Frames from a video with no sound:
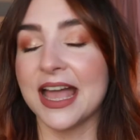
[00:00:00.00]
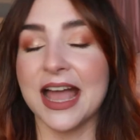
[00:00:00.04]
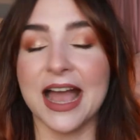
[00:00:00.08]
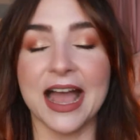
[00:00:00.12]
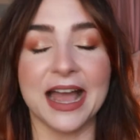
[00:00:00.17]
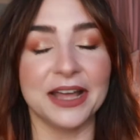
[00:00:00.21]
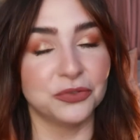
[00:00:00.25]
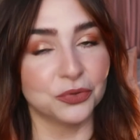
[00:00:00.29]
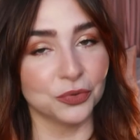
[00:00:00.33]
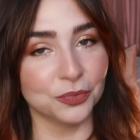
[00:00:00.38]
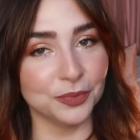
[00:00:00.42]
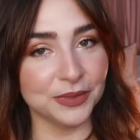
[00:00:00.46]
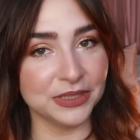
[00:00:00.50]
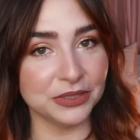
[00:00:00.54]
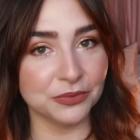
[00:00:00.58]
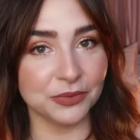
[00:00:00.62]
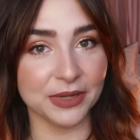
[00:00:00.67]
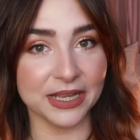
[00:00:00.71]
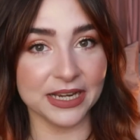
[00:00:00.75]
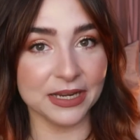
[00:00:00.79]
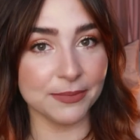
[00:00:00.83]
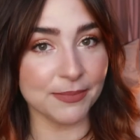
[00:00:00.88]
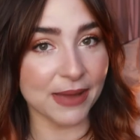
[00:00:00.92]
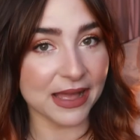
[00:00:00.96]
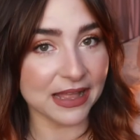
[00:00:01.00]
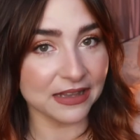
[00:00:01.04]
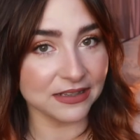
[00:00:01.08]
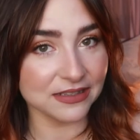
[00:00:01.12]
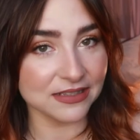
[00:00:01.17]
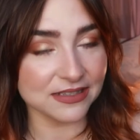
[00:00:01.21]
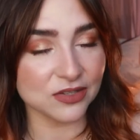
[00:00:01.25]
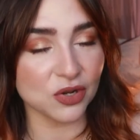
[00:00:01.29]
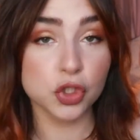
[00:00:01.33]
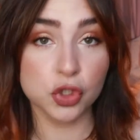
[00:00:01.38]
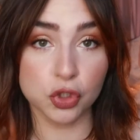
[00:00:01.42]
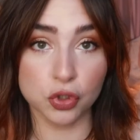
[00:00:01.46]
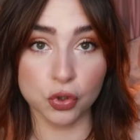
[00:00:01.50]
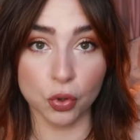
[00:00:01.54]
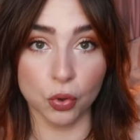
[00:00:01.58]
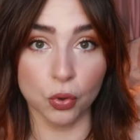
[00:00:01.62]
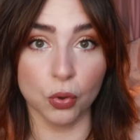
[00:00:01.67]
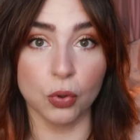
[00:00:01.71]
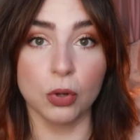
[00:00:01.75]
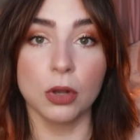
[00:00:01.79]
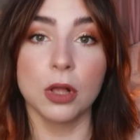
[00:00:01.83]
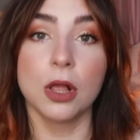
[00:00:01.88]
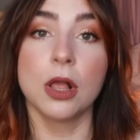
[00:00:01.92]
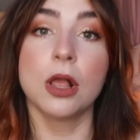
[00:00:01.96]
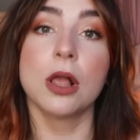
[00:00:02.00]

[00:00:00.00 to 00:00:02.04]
I don't mean it with any malice. So,